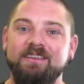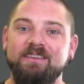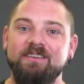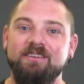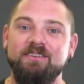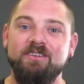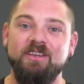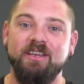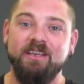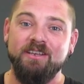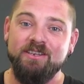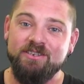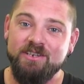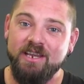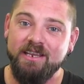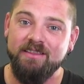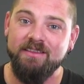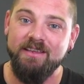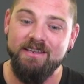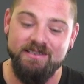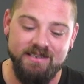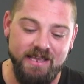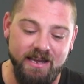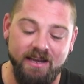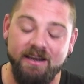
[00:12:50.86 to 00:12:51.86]
You can check
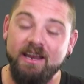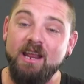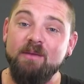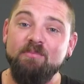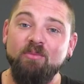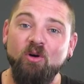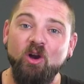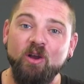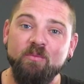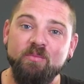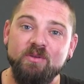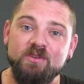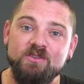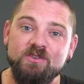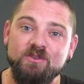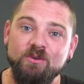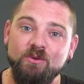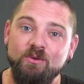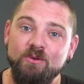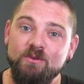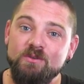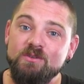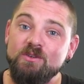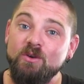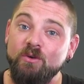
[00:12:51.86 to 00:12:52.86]
these out at our Bikebiz
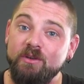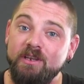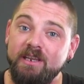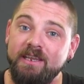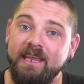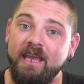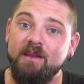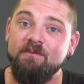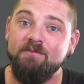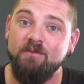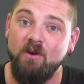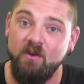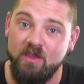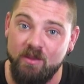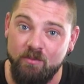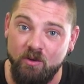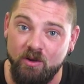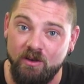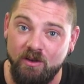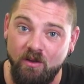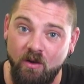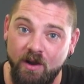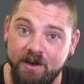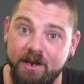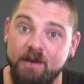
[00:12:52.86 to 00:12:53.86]
stores, or you can find them
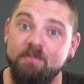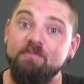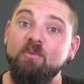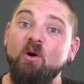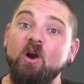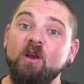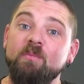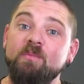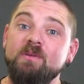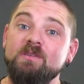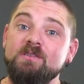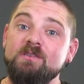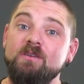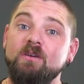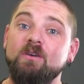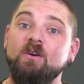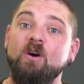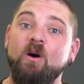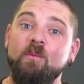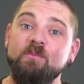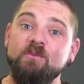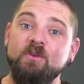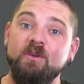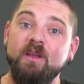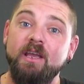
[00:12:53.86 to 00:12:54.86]
online at
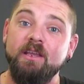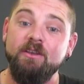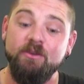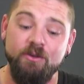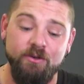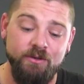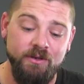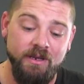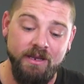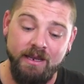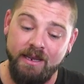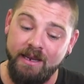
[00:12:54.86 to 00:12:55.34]
bikebiz.com.au.